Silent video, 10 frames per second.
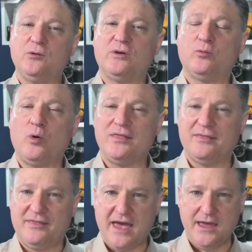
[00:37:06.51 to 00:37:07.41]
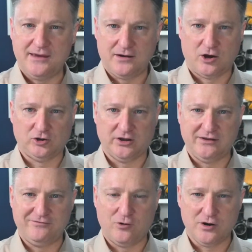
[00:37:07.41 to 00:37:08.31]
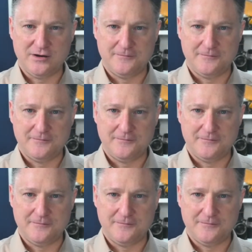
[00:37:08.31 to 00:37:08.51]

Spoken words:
with what they are looking for.